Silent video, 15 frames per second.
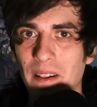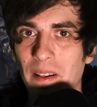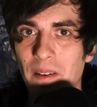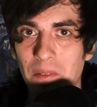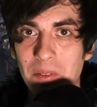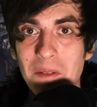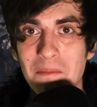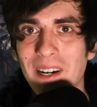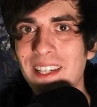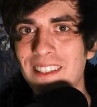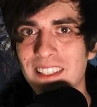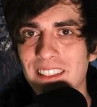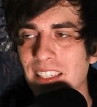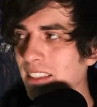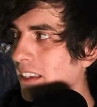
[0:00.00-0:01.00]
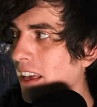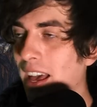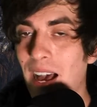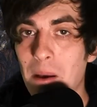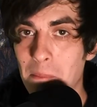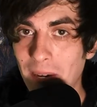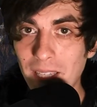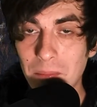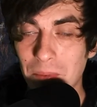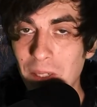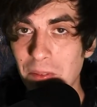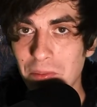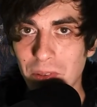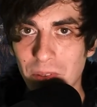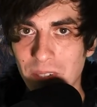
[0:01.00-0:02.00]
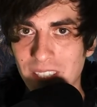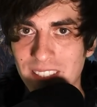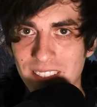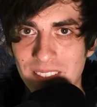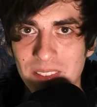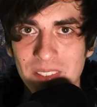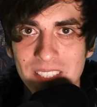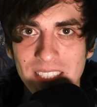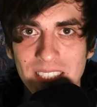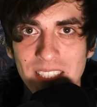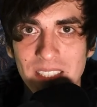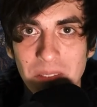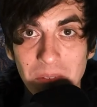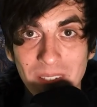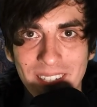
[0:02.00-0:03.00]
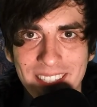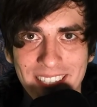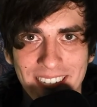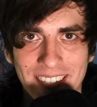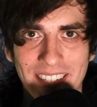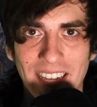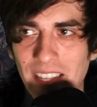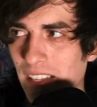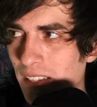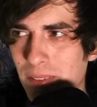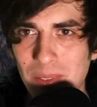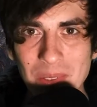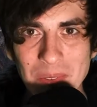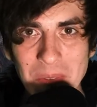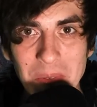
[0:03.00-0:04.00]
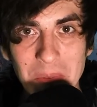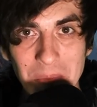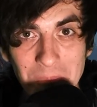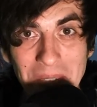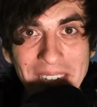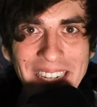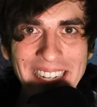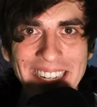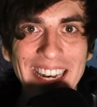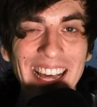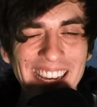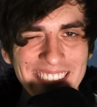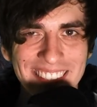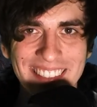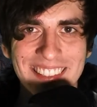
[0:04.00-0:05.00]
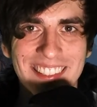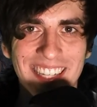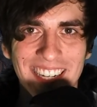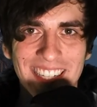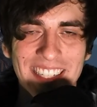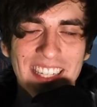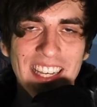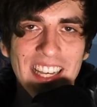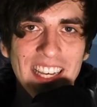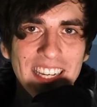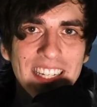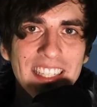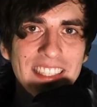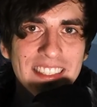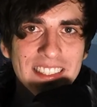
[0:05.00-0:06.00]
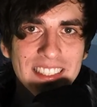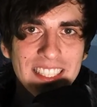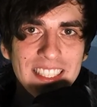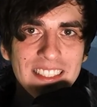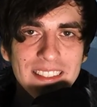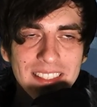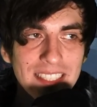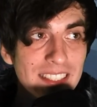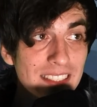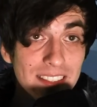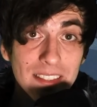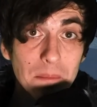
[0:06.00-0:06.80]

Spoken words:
reminded that I might prefer it to the Uragaan. I do really like this guy. It is